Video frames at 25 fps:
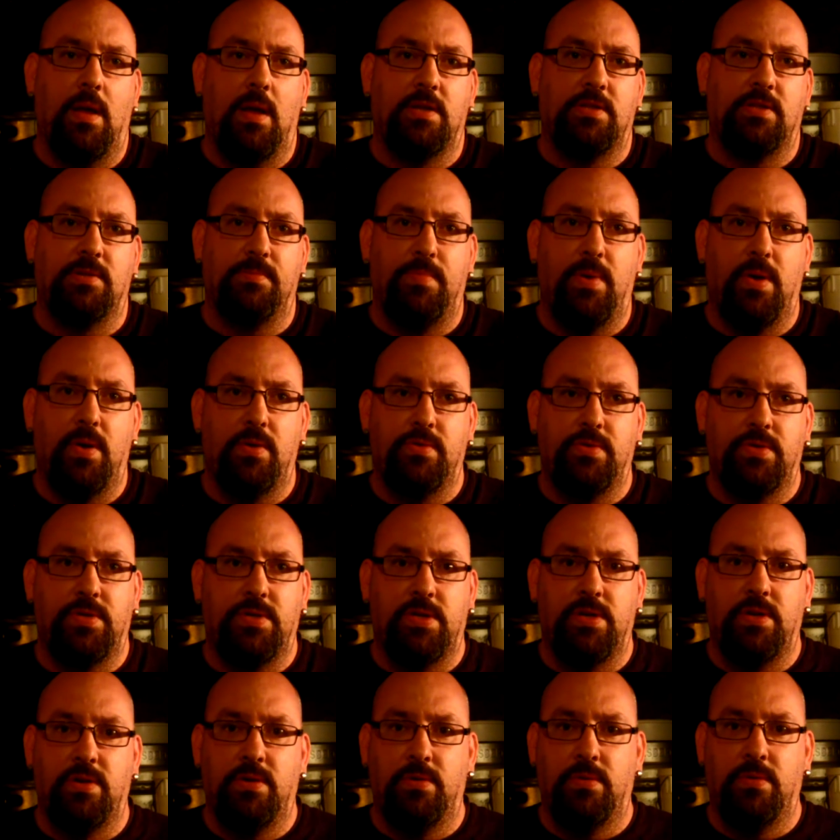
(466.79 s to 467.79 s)
as
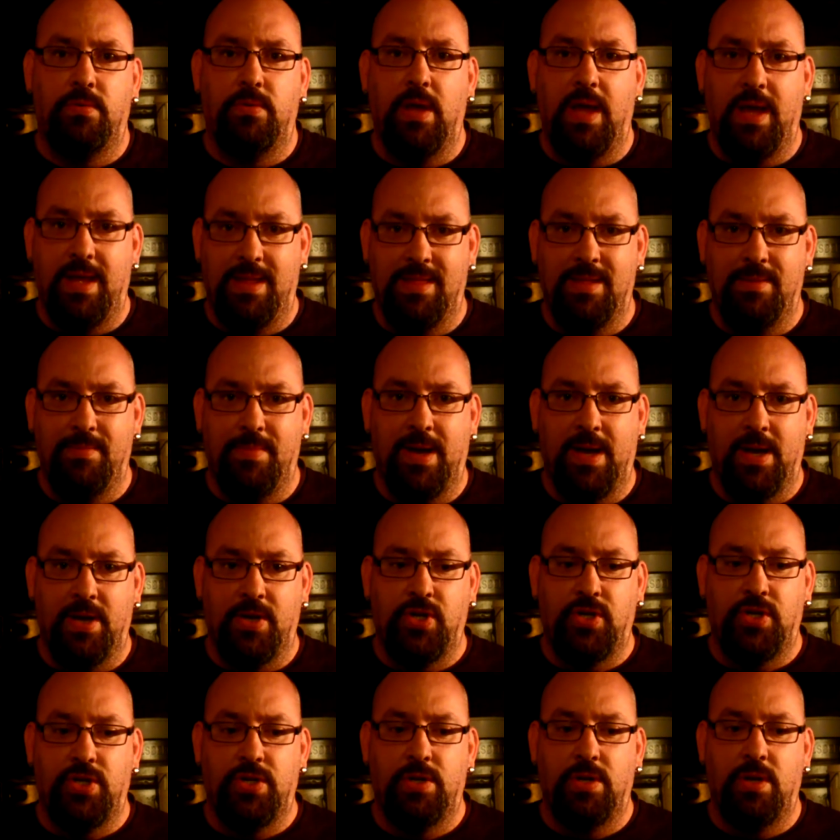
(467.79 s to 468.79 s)
opposed to in the
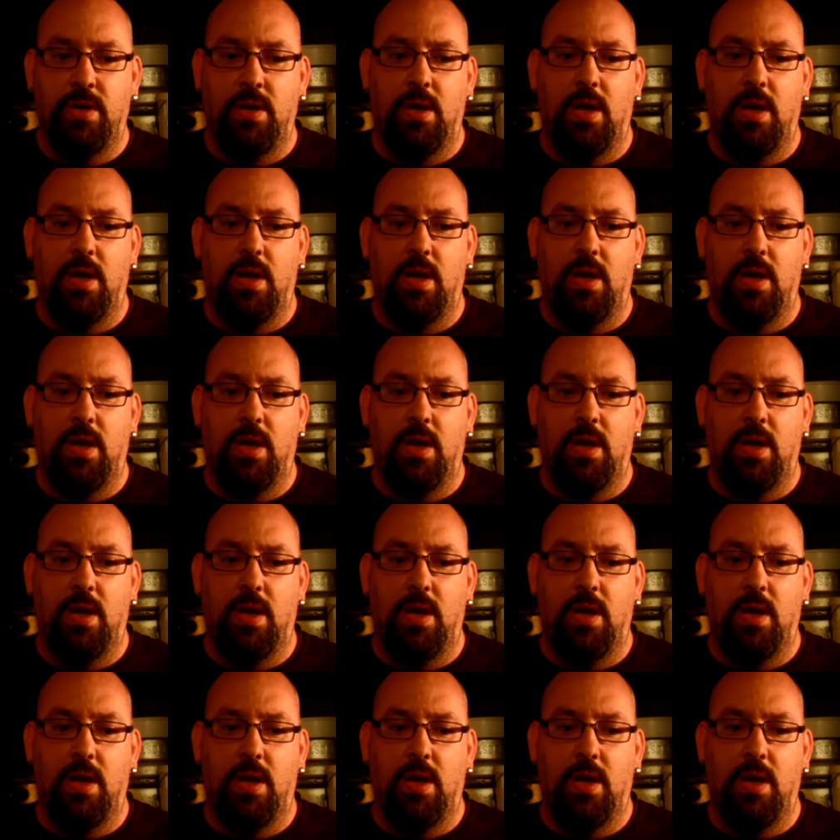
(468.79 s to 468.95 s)
mash,